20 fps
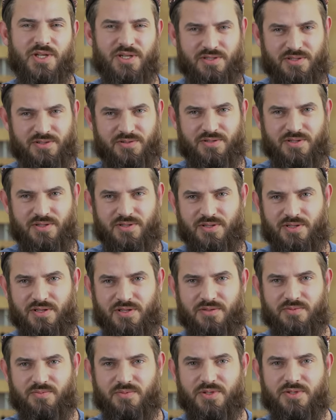better than
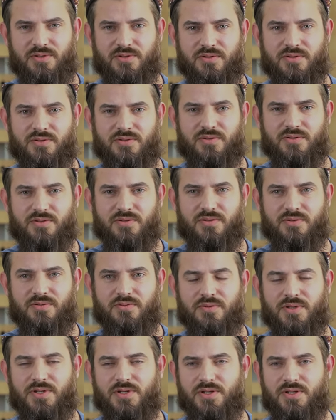that because uh,
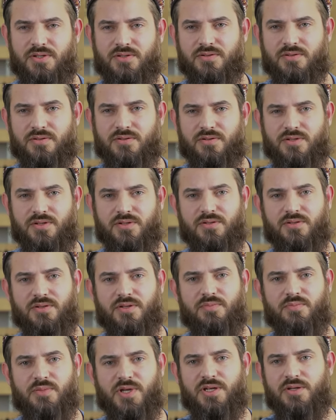religion in,
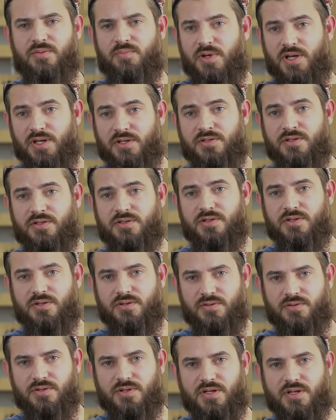in many places,
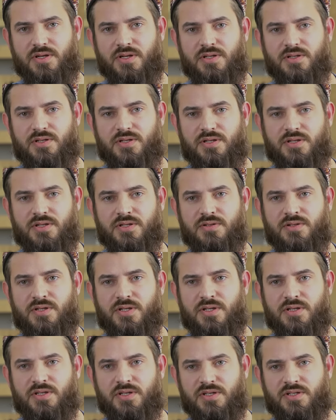including Argentina,
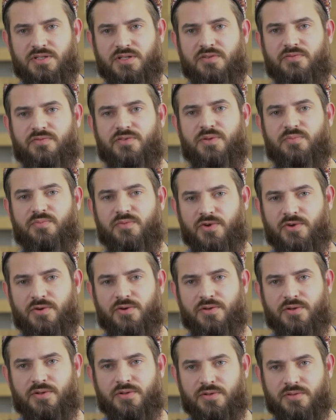is something
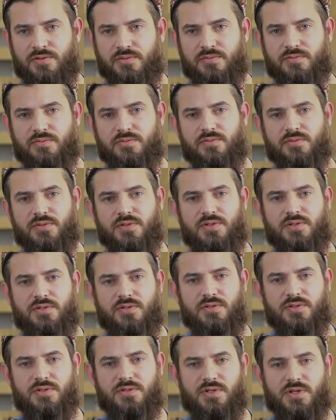void.
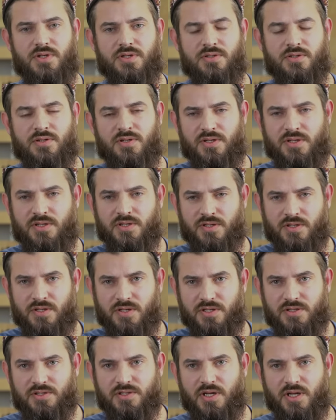Is is just
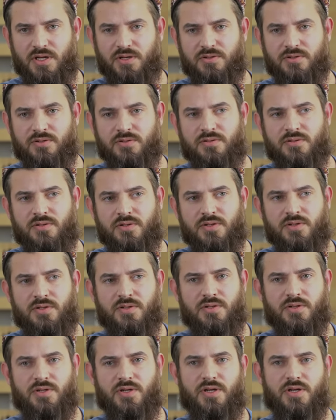a shallow
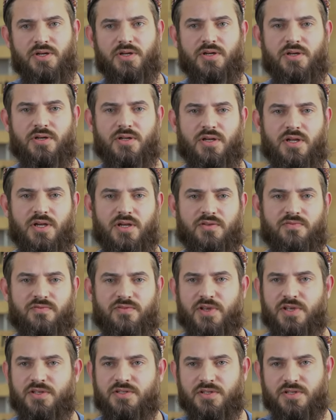uh, like
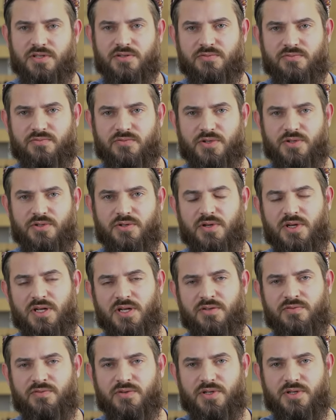fixing for your
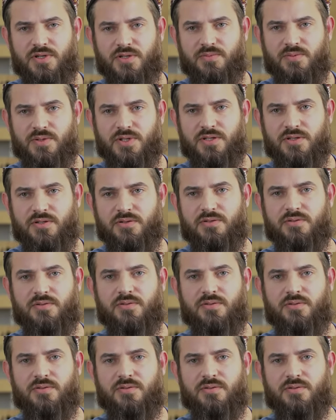life a little bit